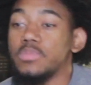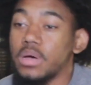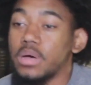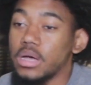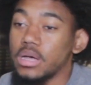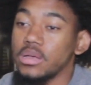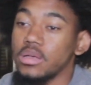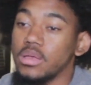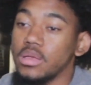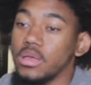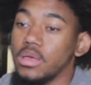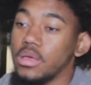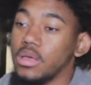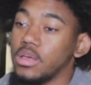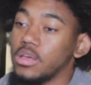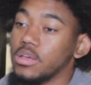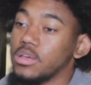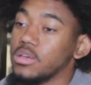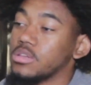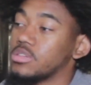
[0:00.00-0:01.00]
mine,
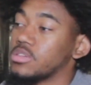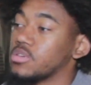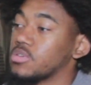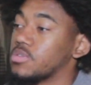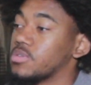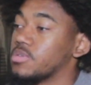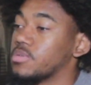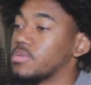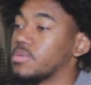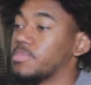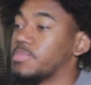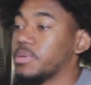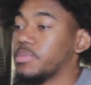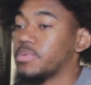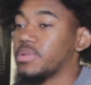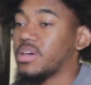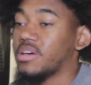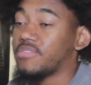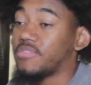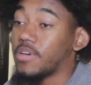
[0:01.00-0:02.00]
so the people
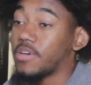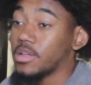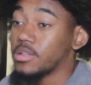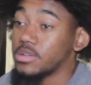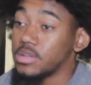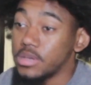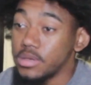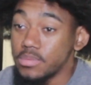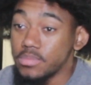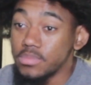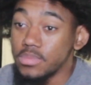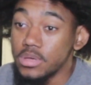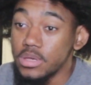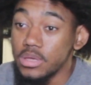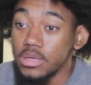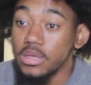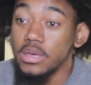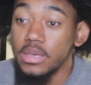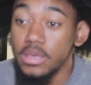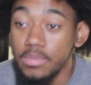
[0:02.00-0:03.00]
that follow them can
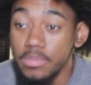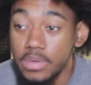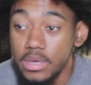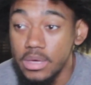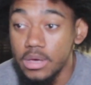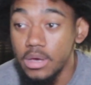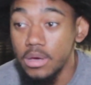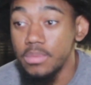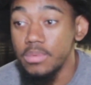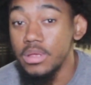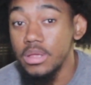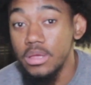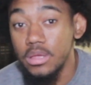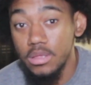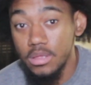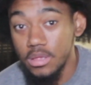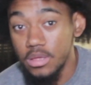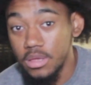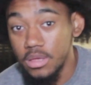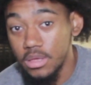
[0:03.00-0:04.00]
hit me up and
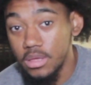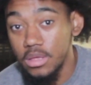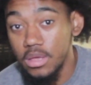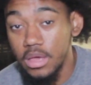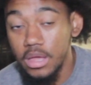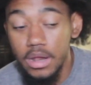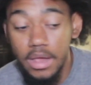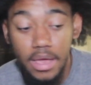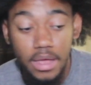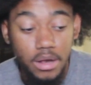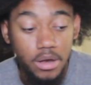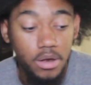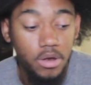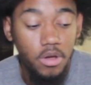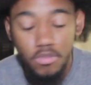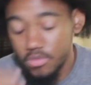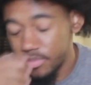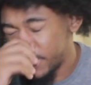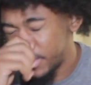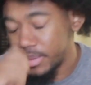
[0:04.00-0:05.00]
get an edit off of
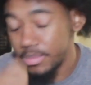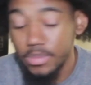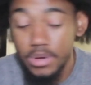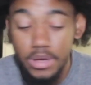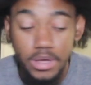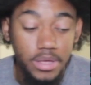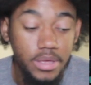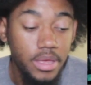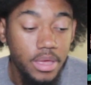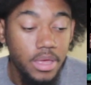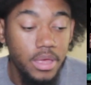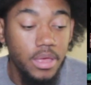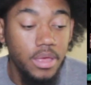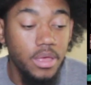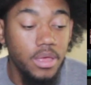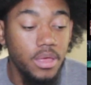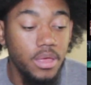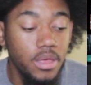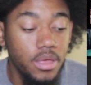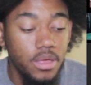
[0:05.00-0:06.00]
me. But
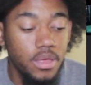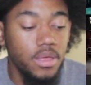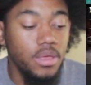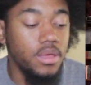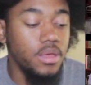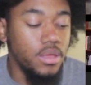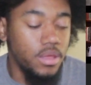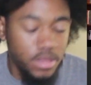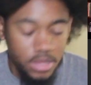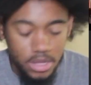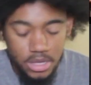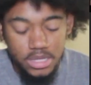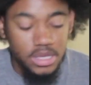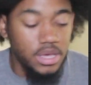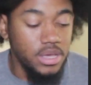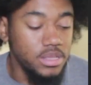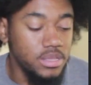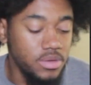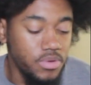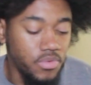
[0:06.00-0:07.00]
let's get
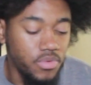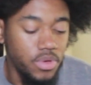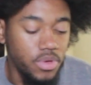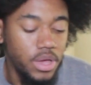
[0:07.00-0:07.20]
into the